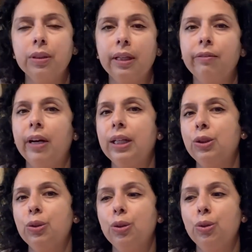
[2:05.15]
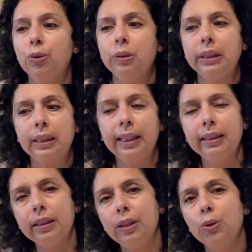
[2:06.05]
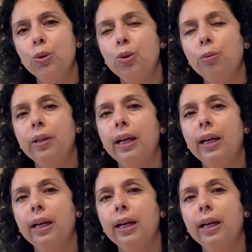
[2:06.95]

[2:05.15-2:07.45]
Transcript: And why should you do? The cleansing used to be